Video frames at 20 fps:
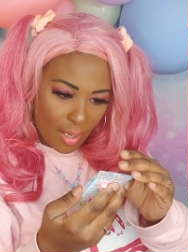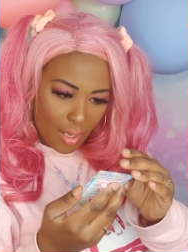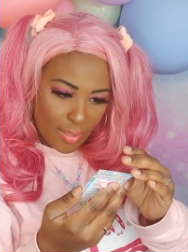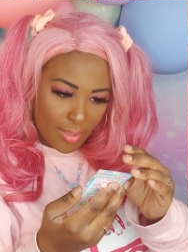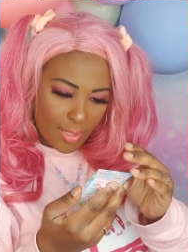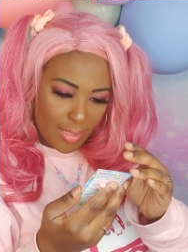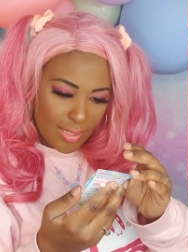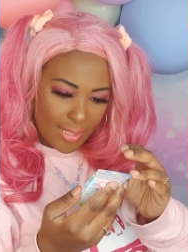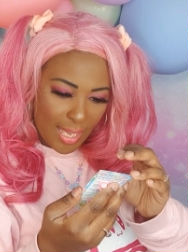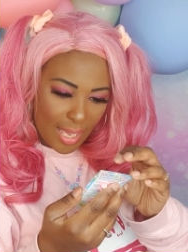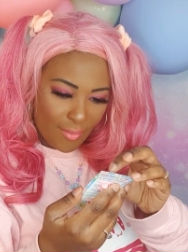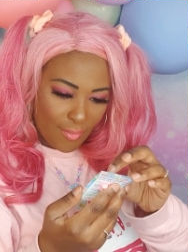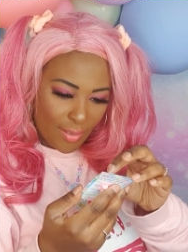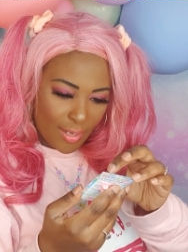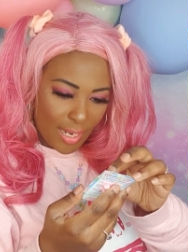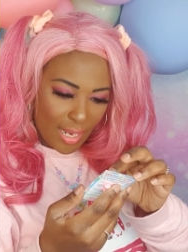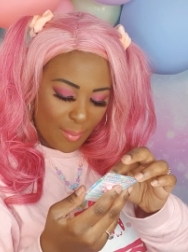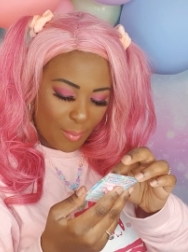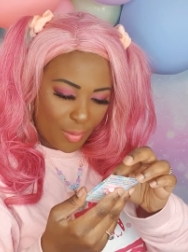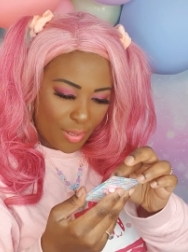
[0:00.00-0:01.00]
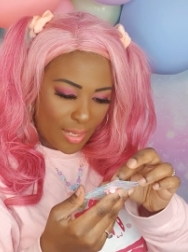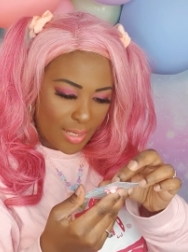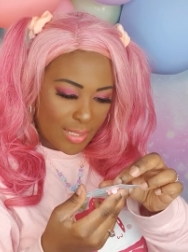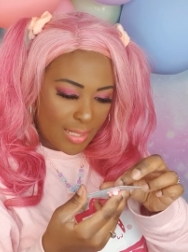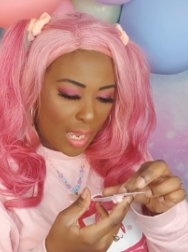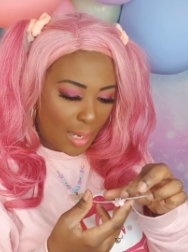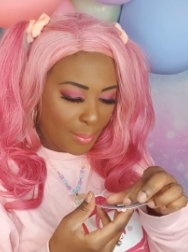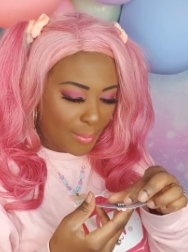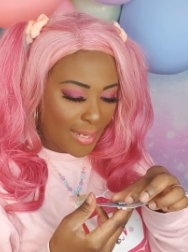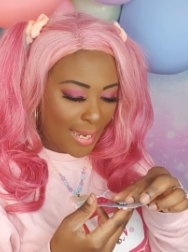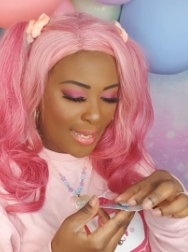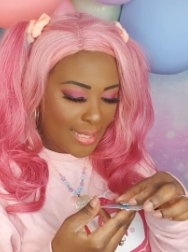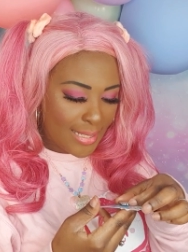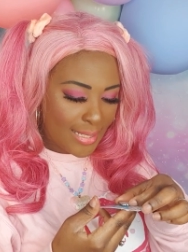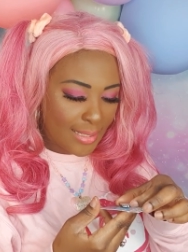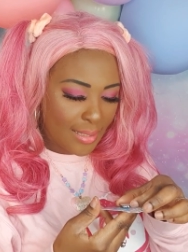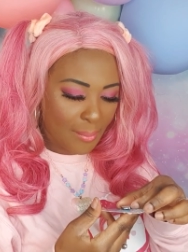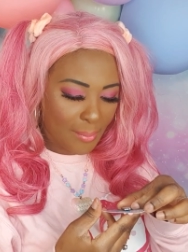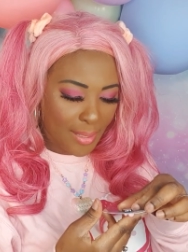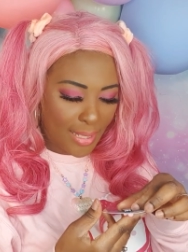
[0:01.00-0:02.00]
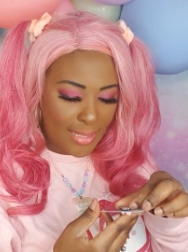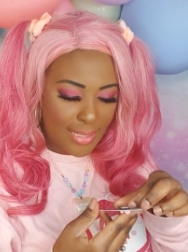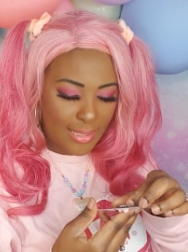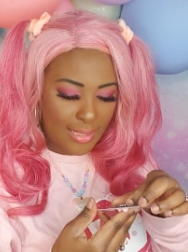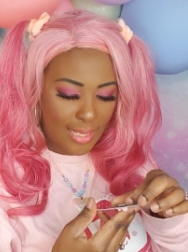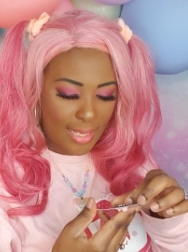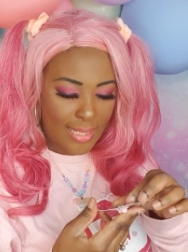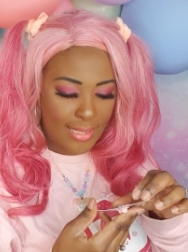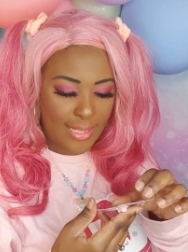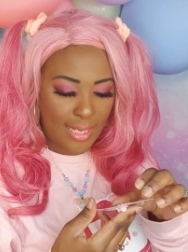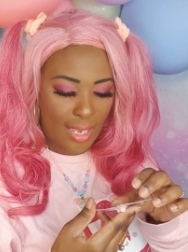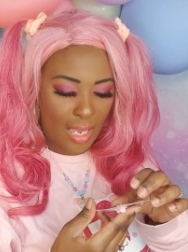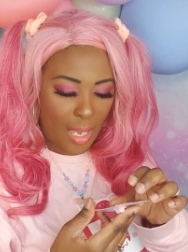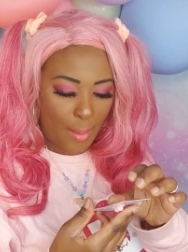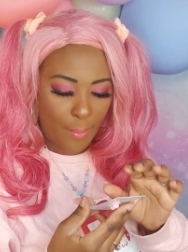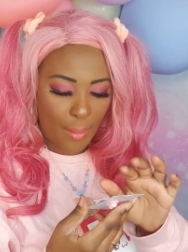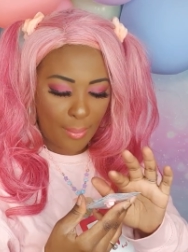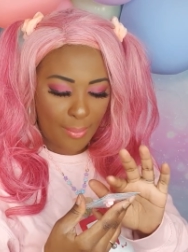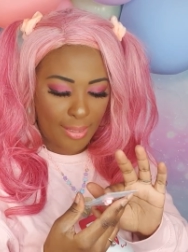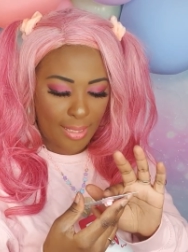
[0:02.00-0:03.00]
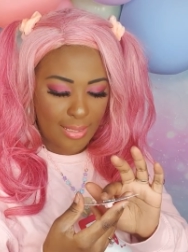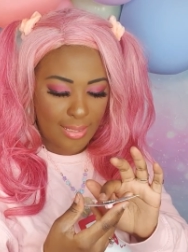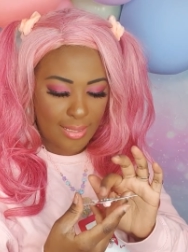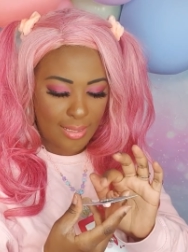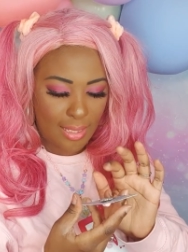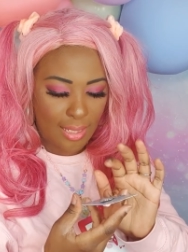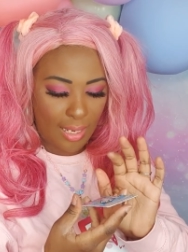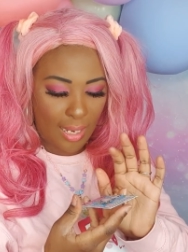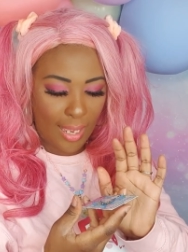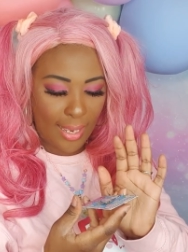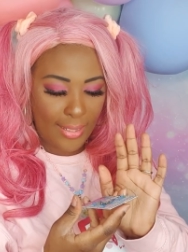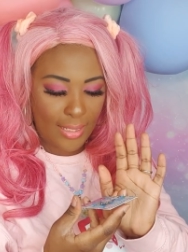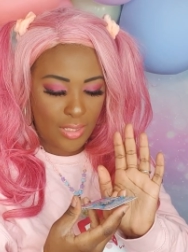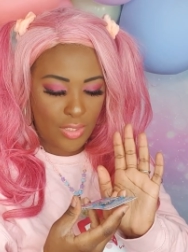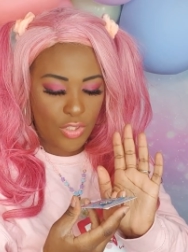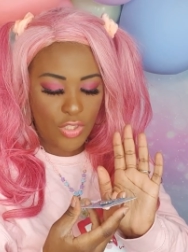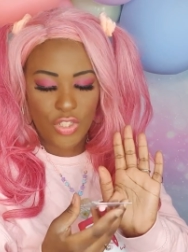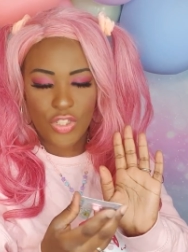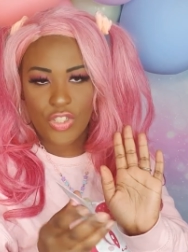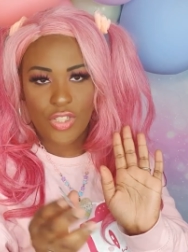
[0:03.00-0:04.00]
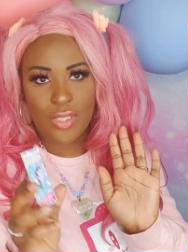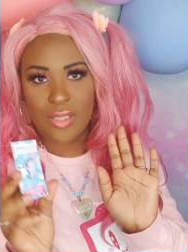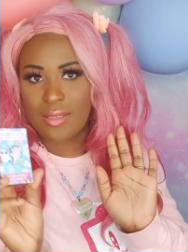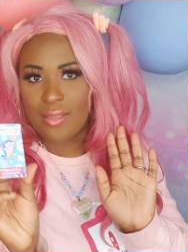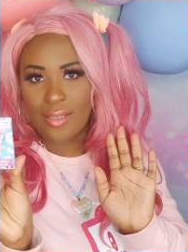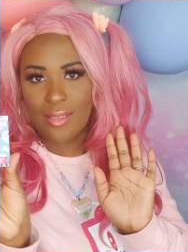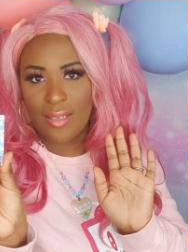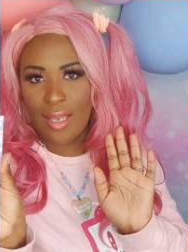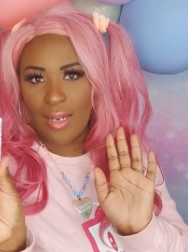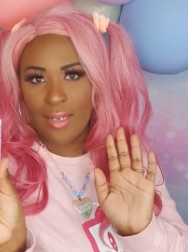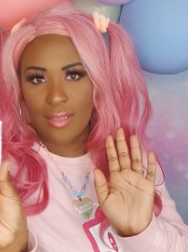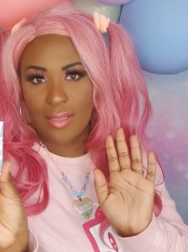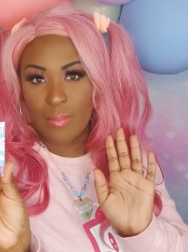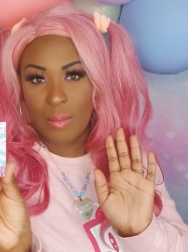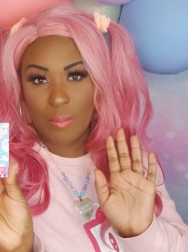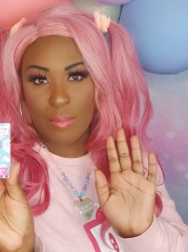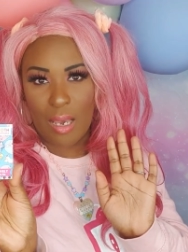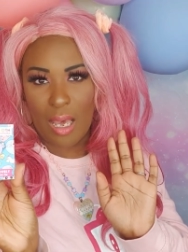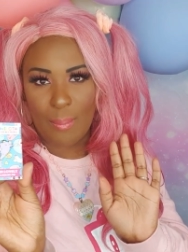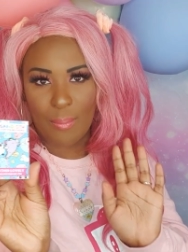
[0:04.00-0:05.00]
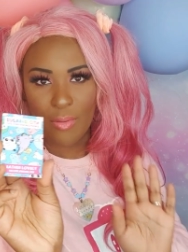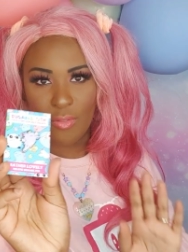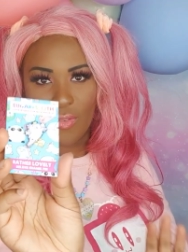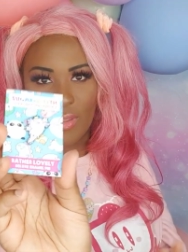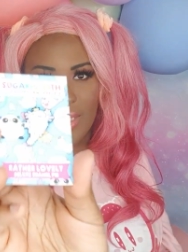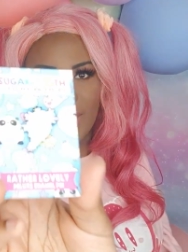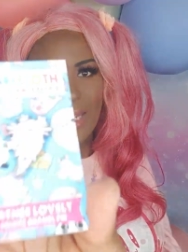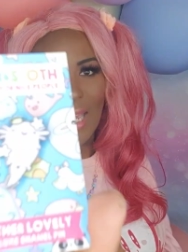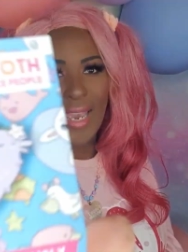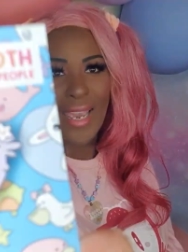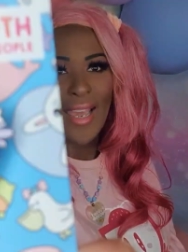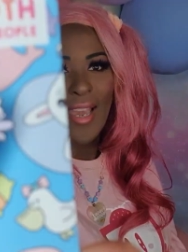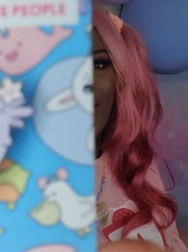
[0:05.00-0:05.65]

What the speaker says: It doesn't have her name on here, so I'm guessing that it's her, but I'm guessing that like she's just decided to be purple for the day.